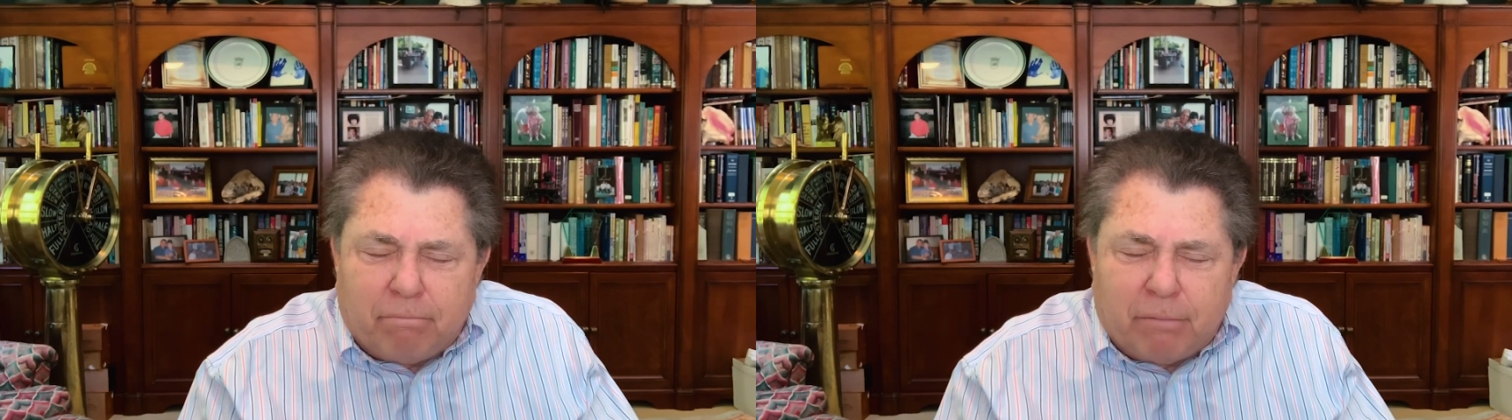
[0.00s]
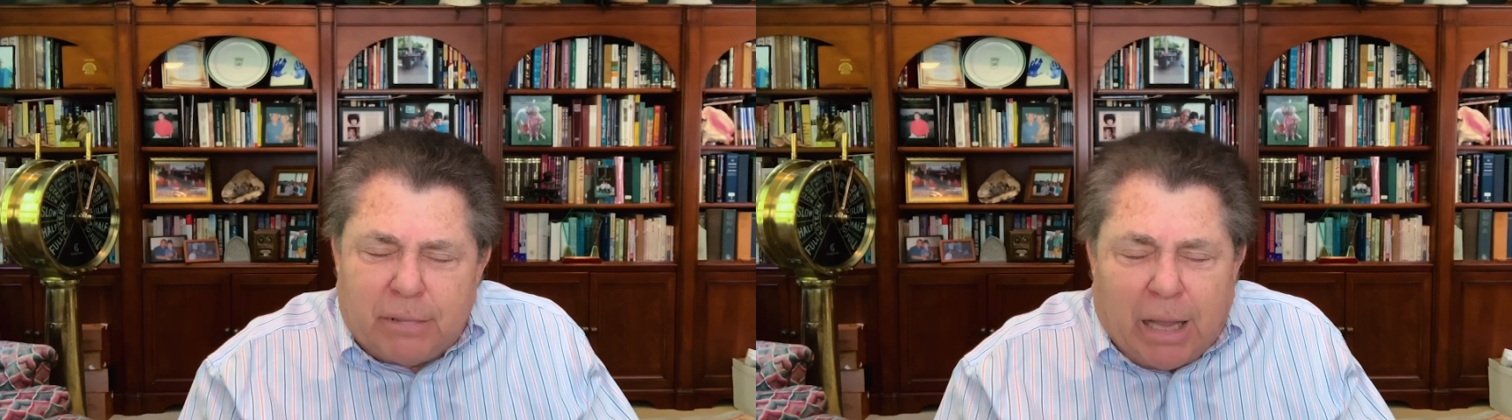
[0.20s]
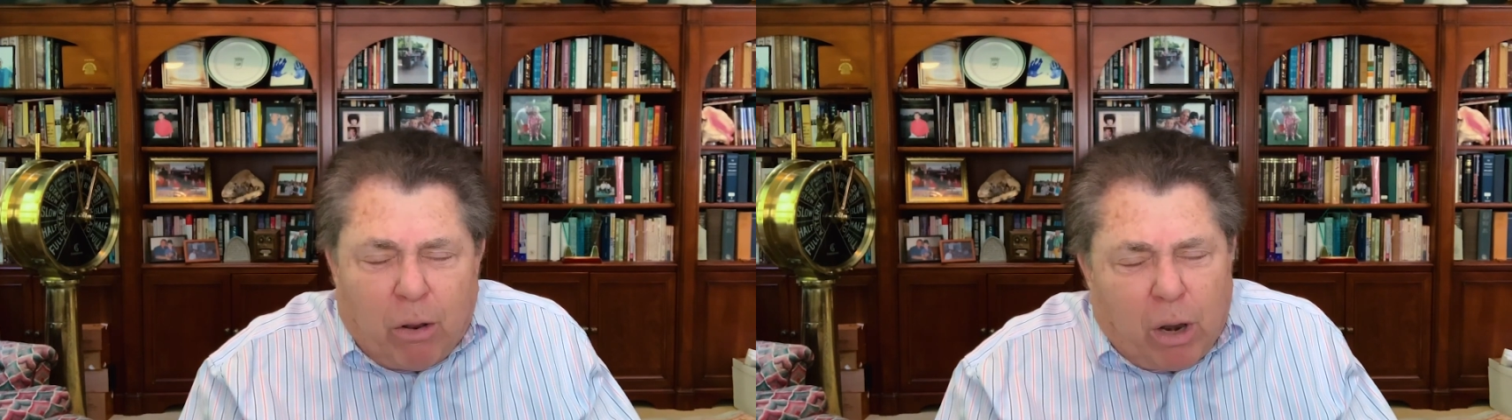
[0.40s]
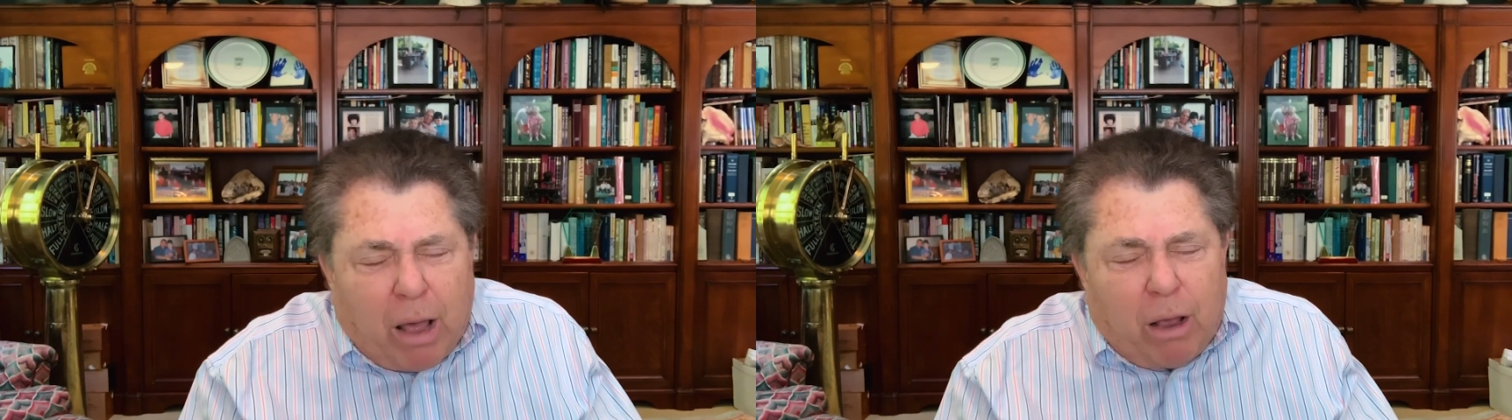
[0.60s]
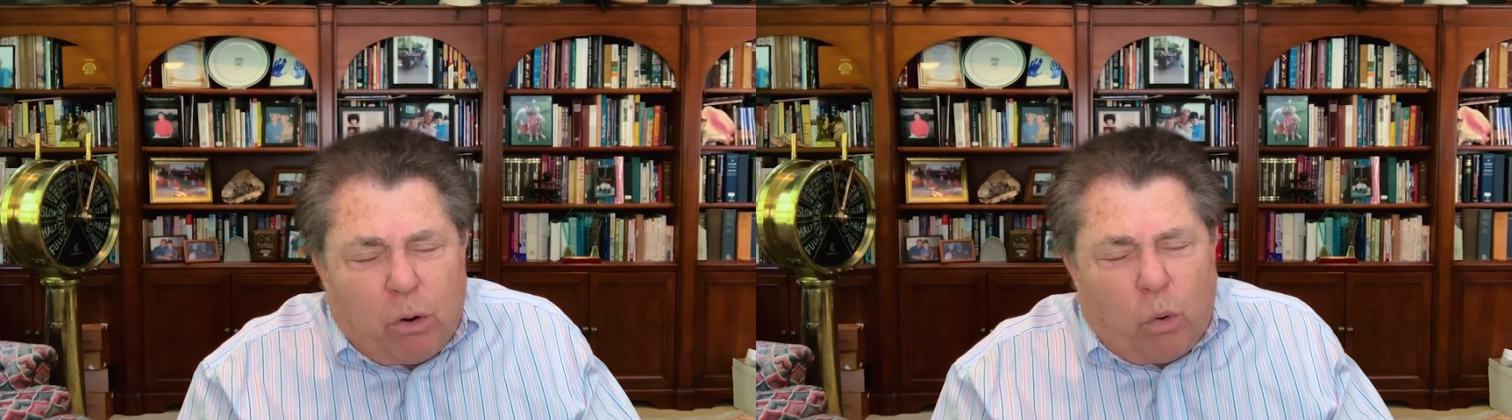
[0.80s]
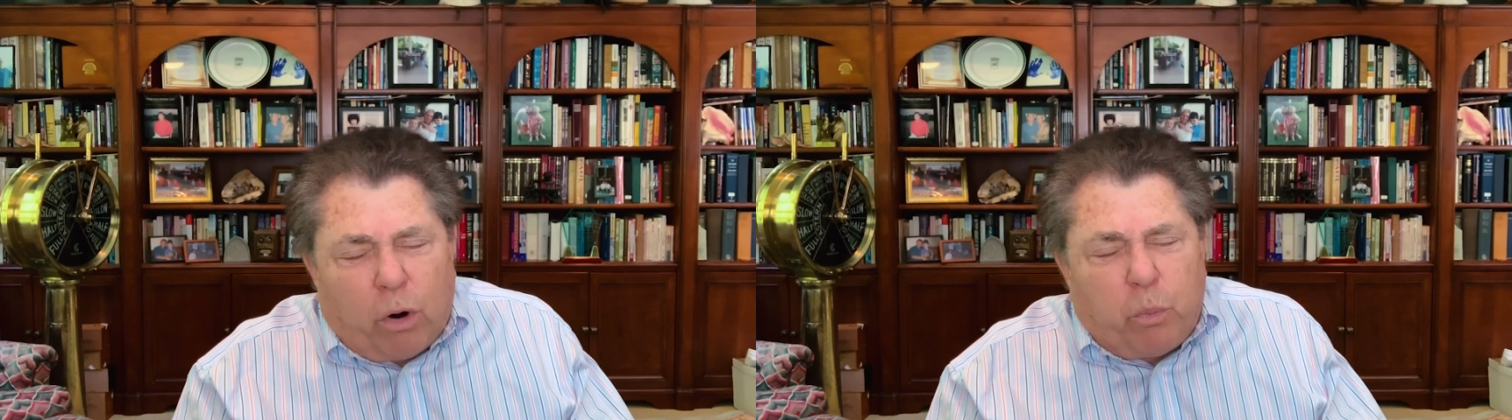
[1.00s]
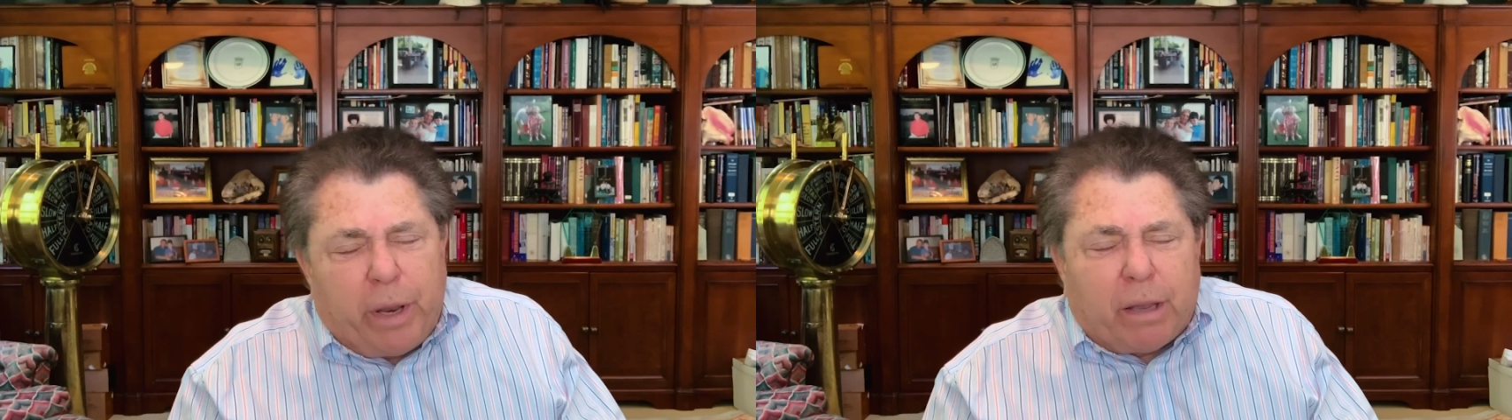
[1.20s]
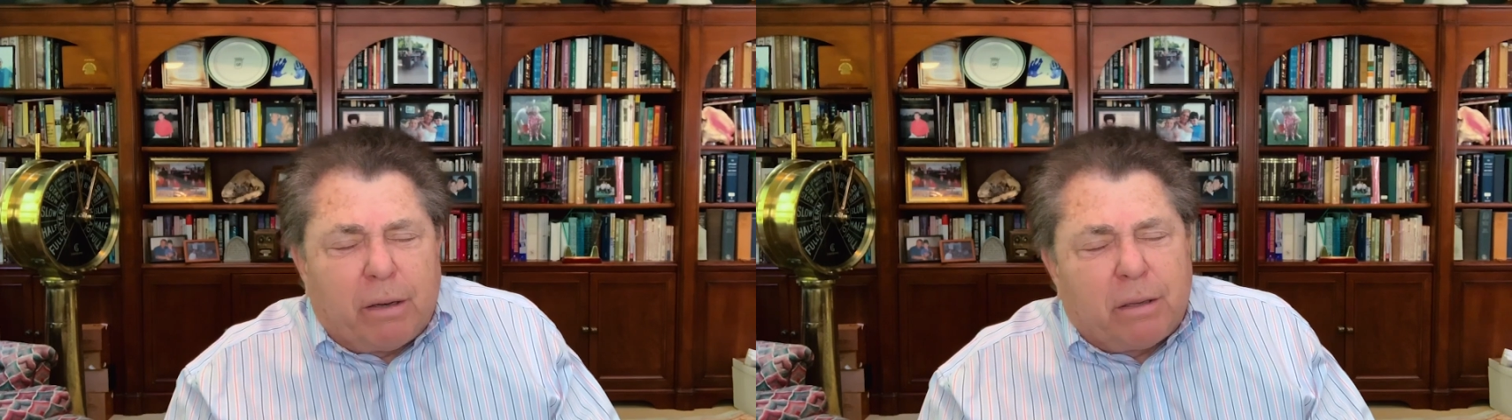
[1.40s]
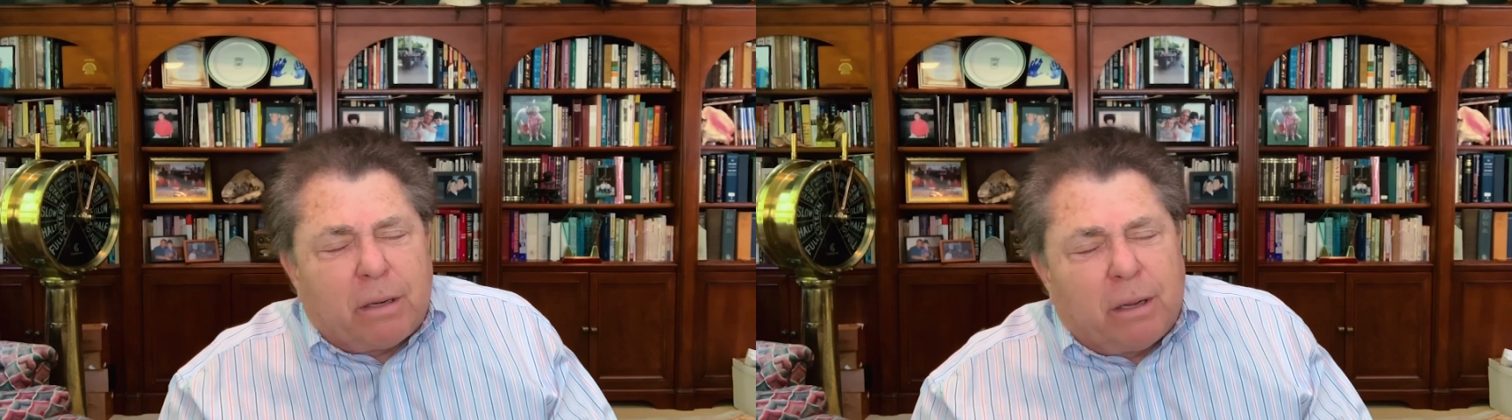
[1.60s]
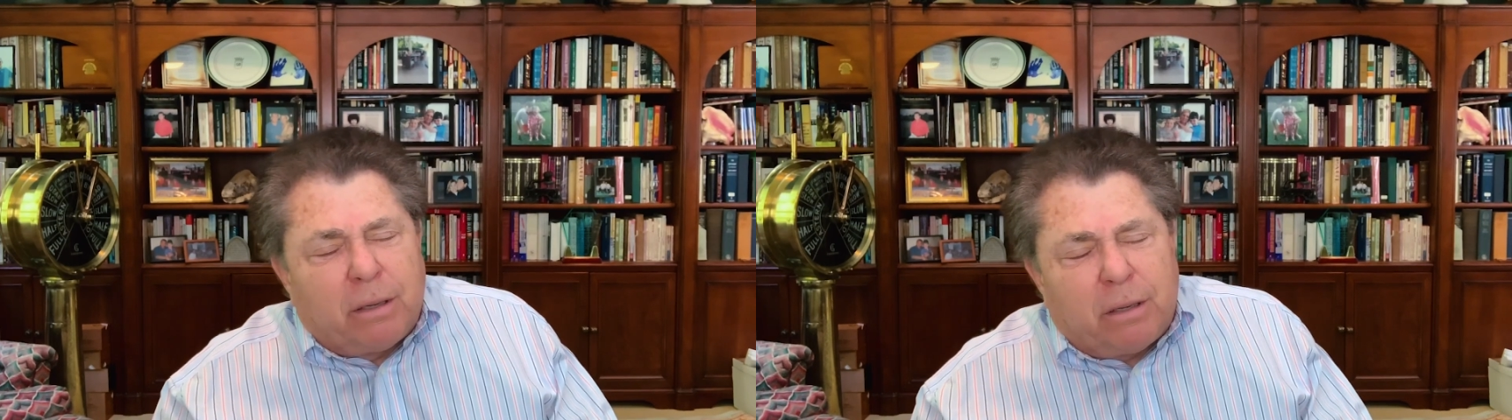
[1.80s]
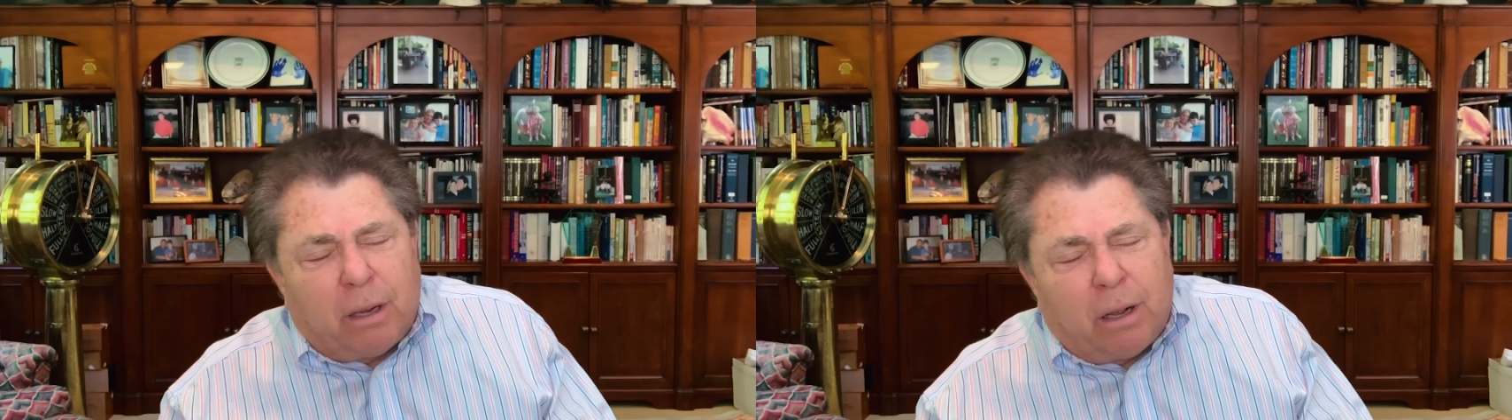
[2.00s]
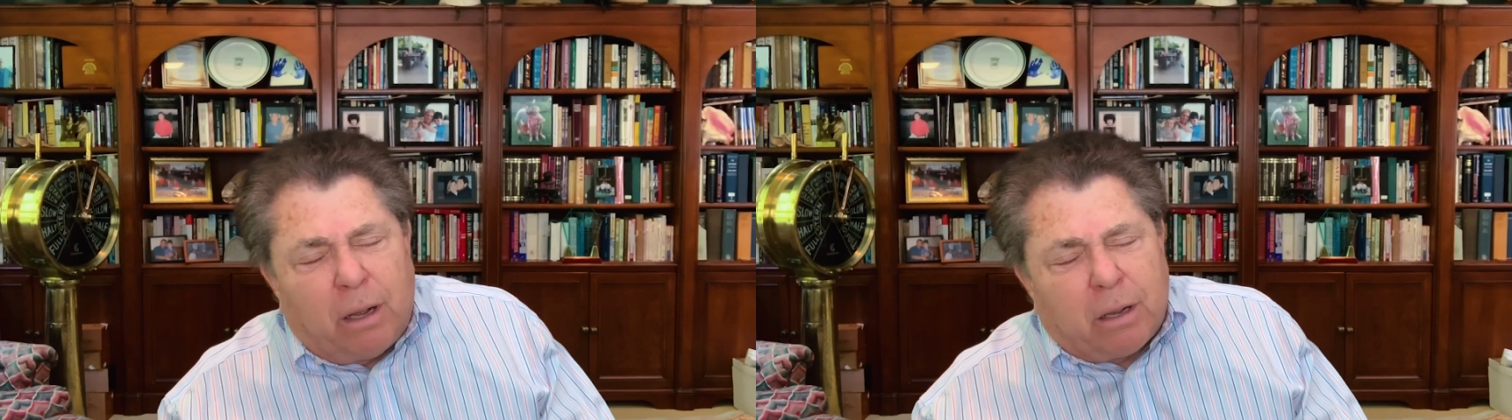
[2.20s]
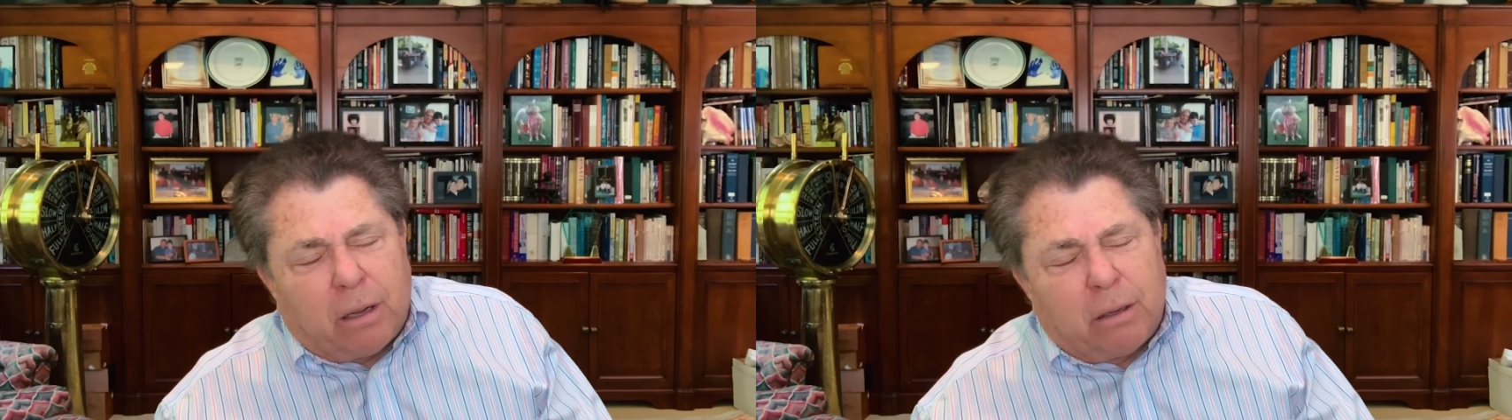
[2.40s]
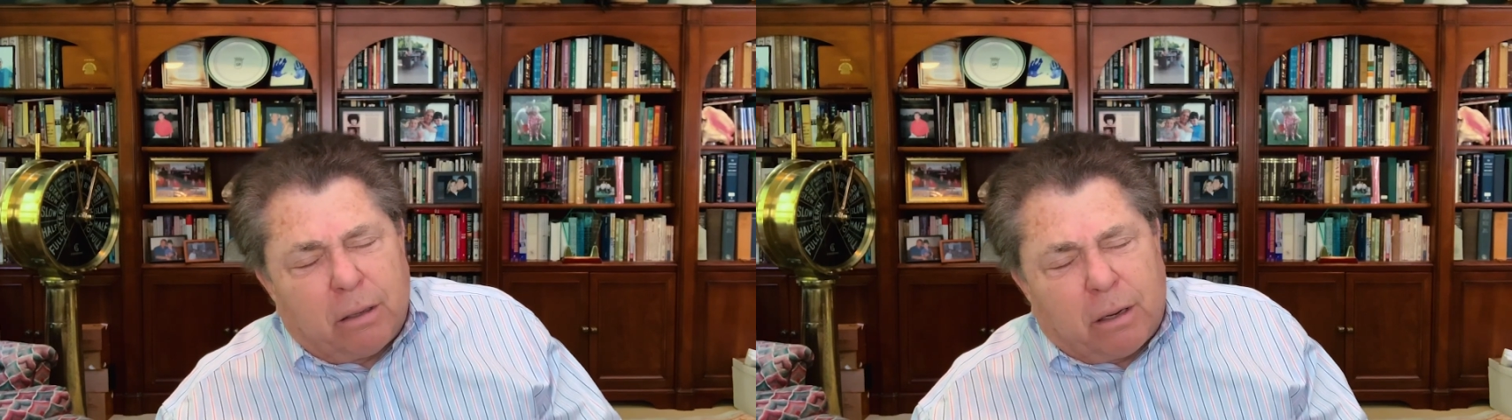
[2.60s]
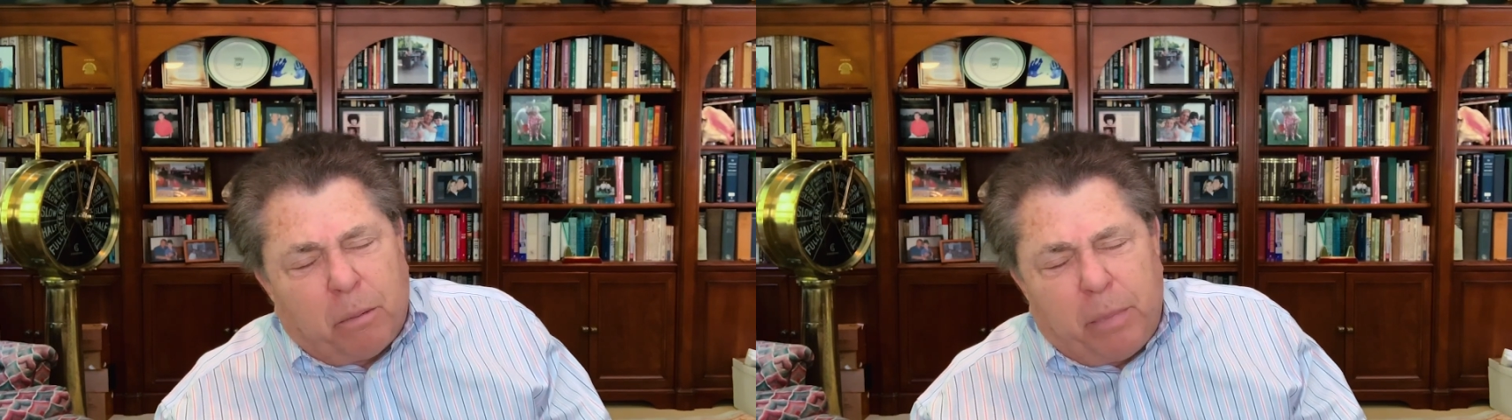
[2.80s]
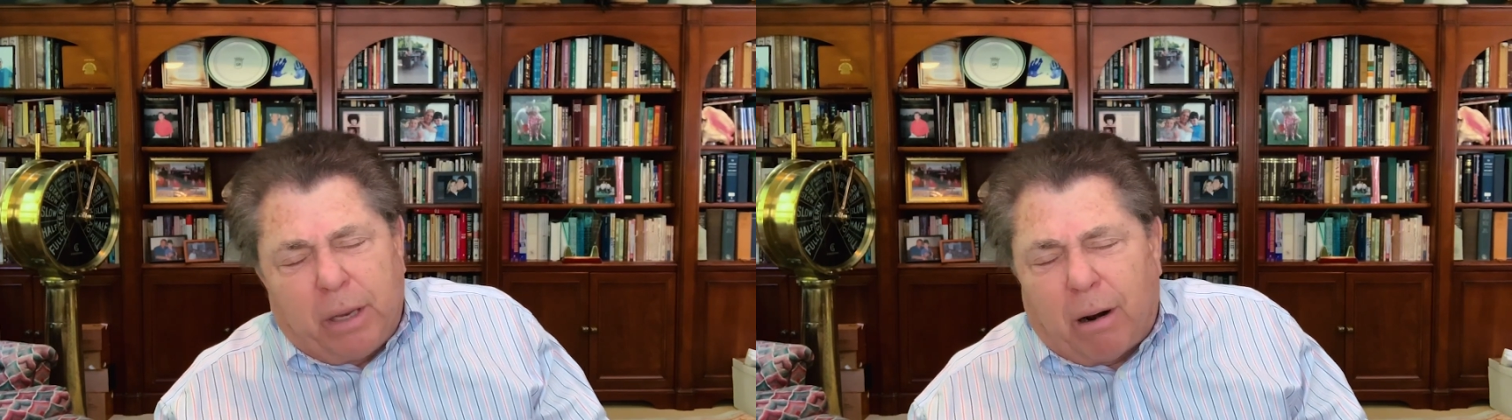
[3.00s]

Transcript: Now, Lord, we can commit